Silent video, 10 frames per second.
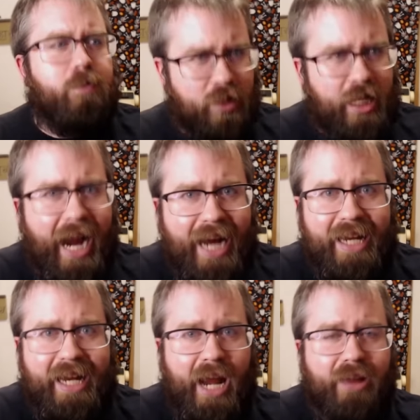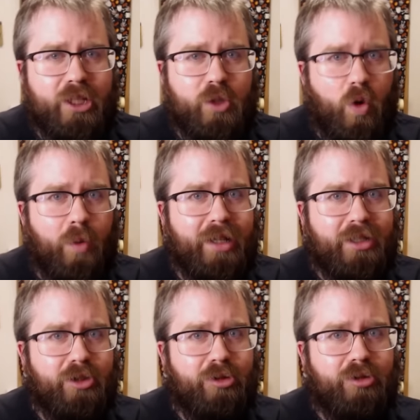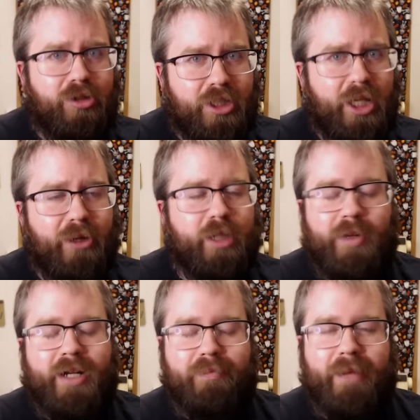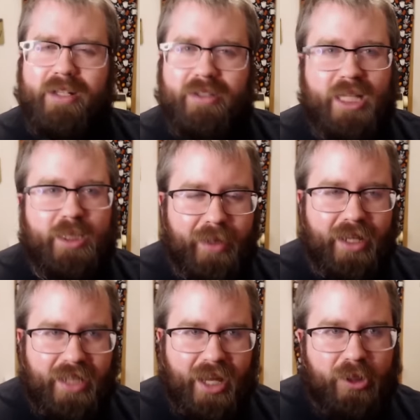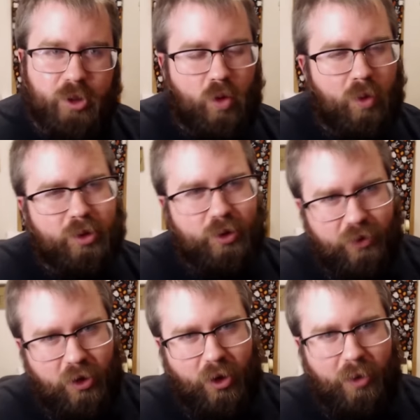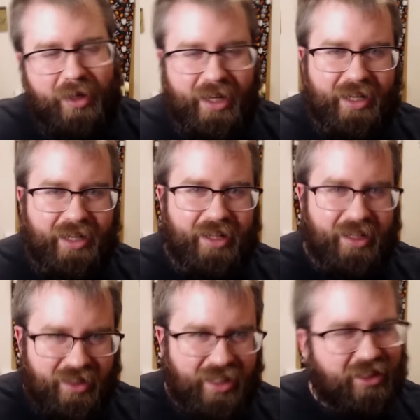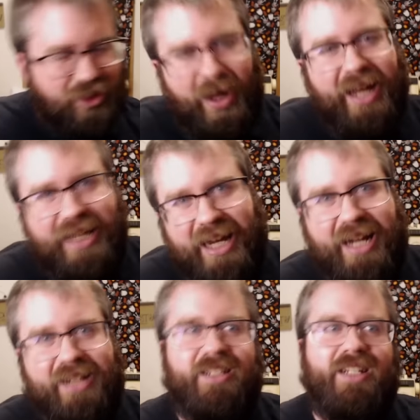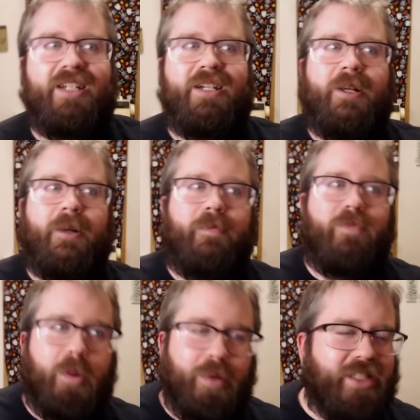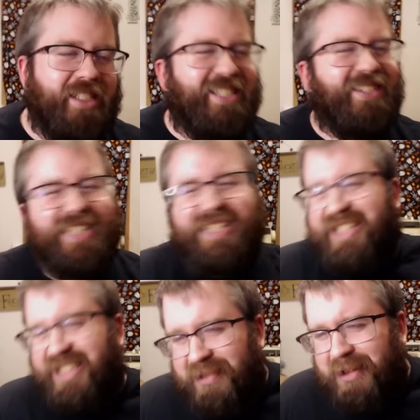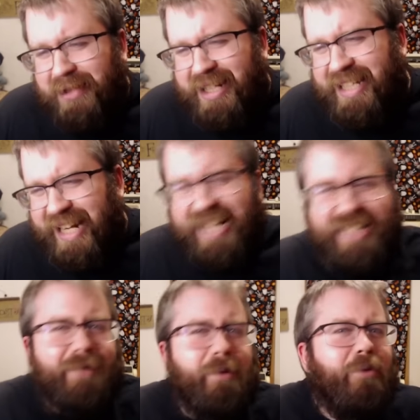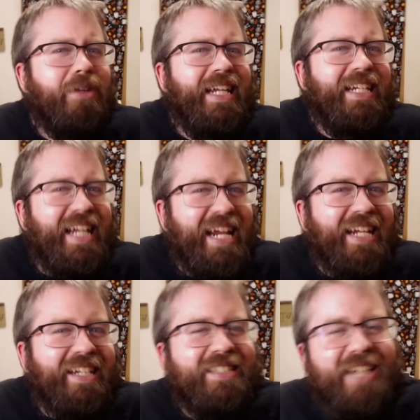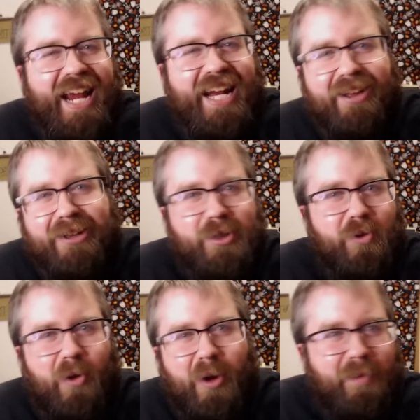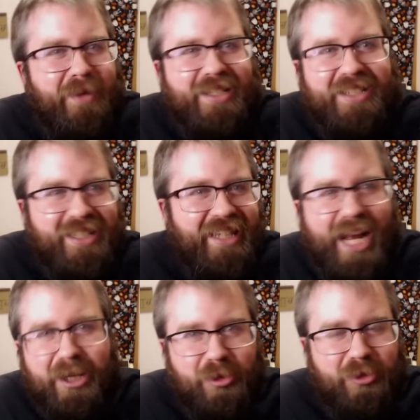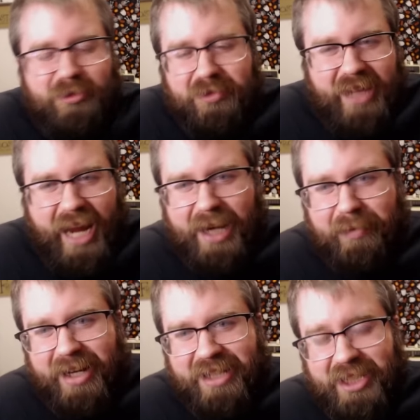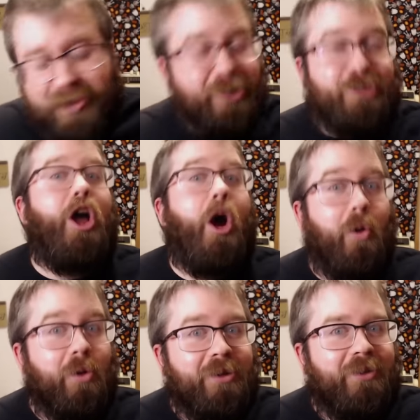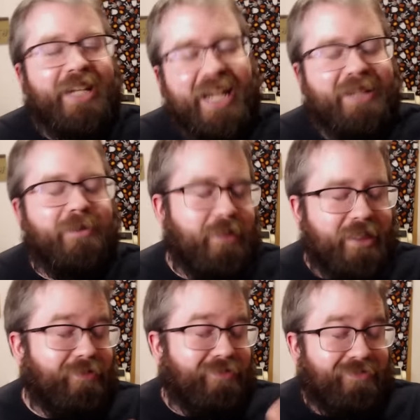tied in Alien Swarm into the series, but it makes sense because Alien Swarm was a film, and it, it, it so I get it. But still, it's like, did we really need it? Did we really need to tie in Alien Swarm into the actual animated series? No, we didn't, but